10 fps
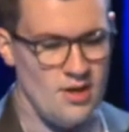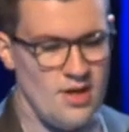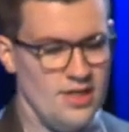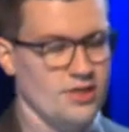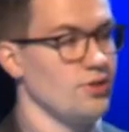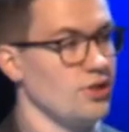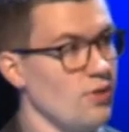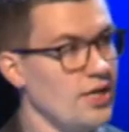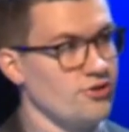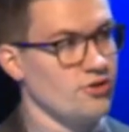This was a
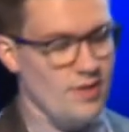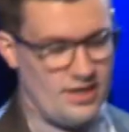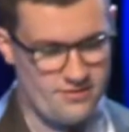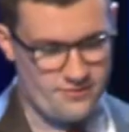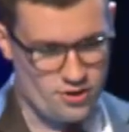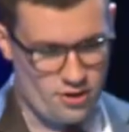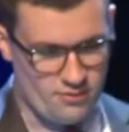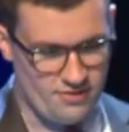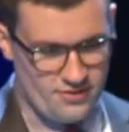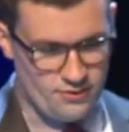retrospective chart
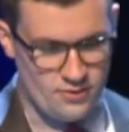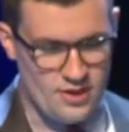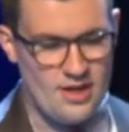review